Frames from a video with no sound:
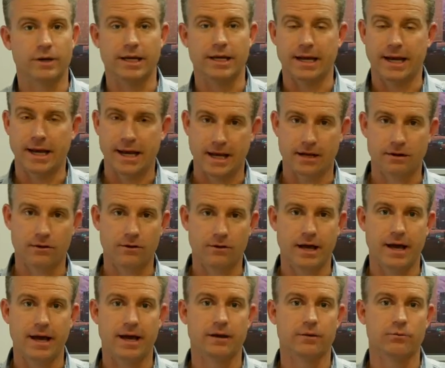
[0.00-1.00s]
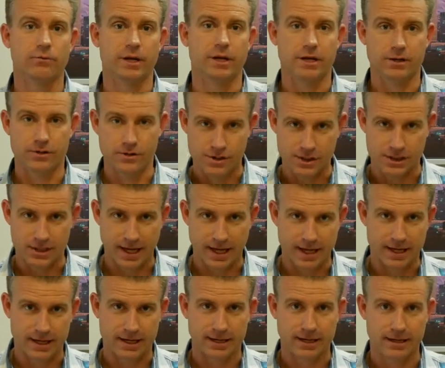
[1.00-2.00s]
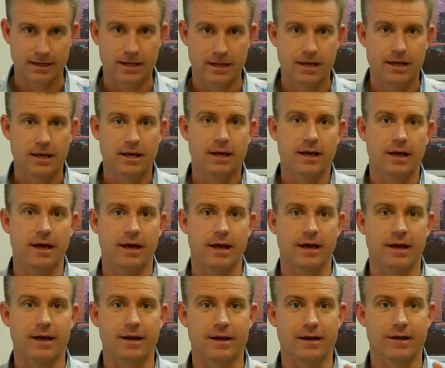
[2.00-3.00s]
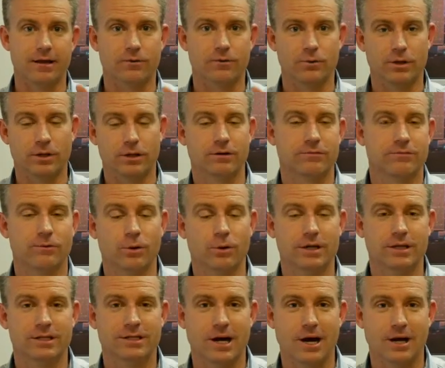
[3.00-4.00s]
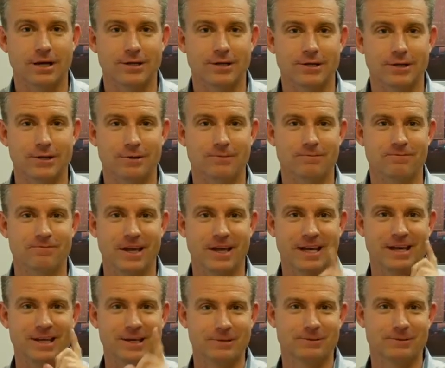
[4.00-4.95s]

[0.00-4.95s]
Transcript: we can handle that, we understand it. And we look forward to talking to you. Thank